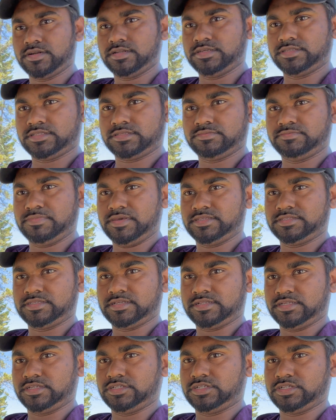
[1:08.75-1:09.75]
This is
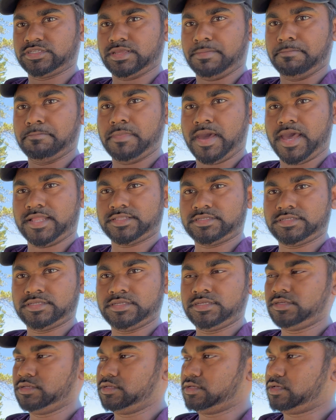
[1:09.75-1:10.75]
basically just a mat,
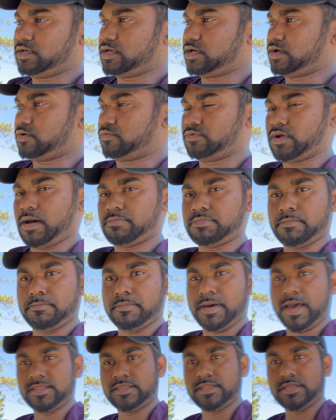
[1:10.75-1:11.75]
a rubber
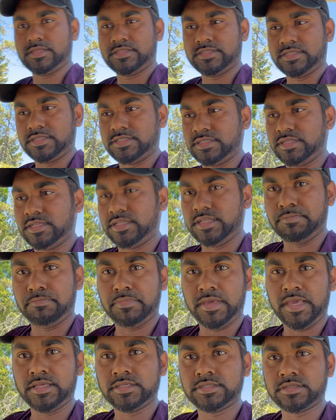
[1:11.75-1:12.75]
mat that sits in the
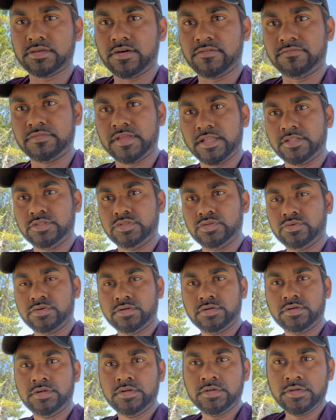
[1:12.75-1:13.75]
base of that
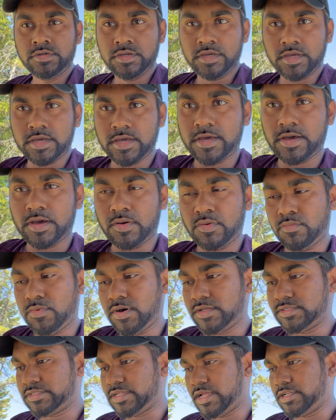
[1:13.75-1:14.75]
door.
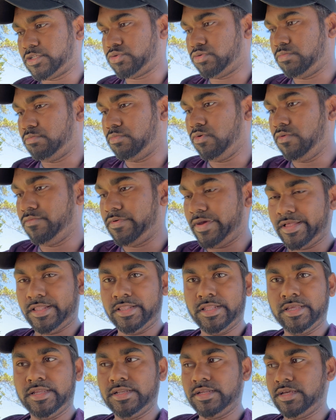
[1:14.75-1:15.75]
Once that's removed, I
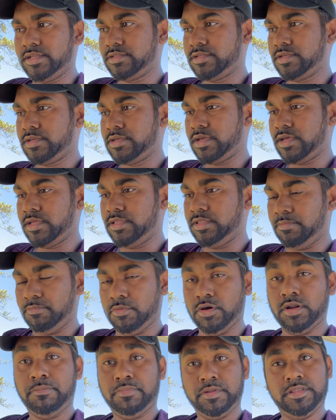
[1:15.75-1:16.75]
clean it. I'm
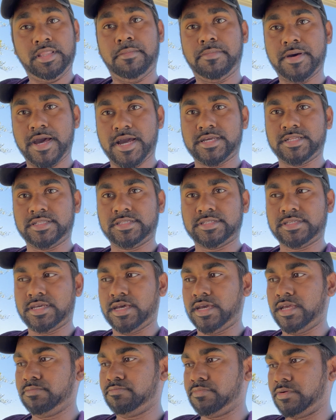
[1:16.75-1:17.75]
gonna put that back
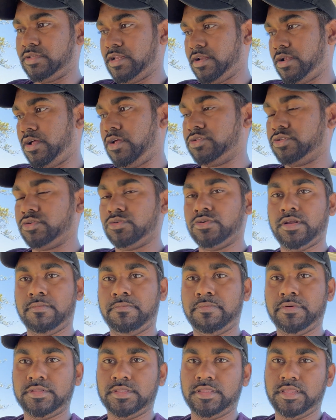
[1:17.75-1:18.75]
inside, but then also gonna
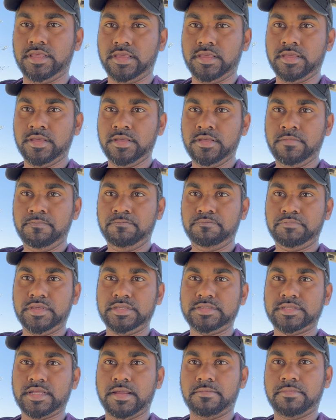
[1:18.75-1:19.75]
put the
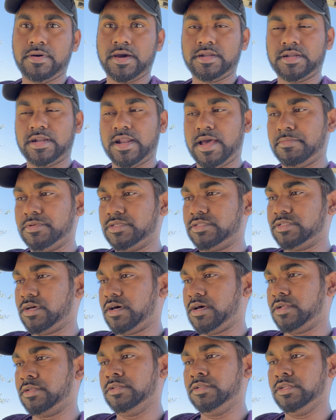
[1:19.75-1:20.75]
piece that I bought on
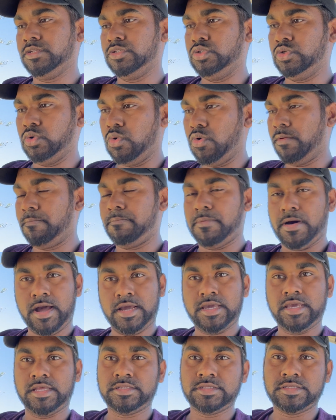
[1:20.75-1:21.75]
Amazon, the door
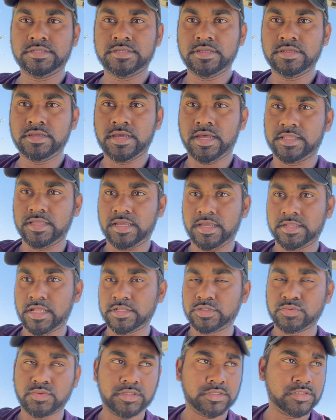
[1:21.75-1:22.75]
pockets, I think
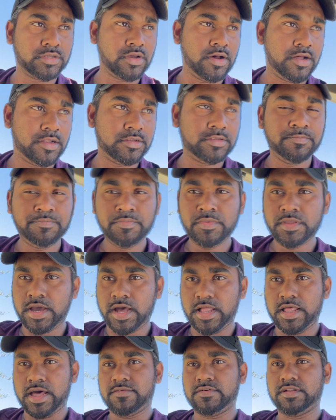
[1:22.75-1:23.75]
that's what it's called.
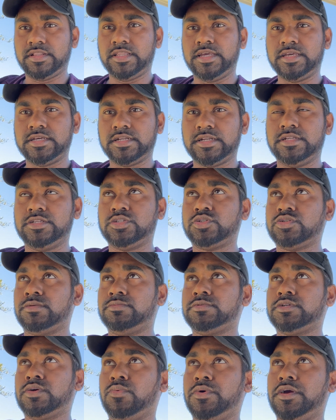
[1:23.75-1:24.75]
I'll have a link in the
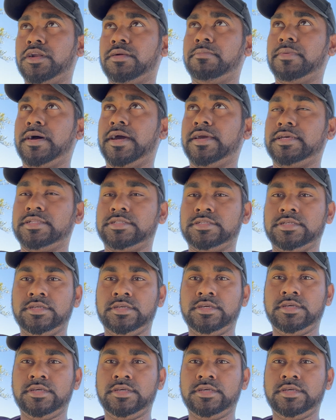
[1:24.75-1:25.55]
description where to buy it.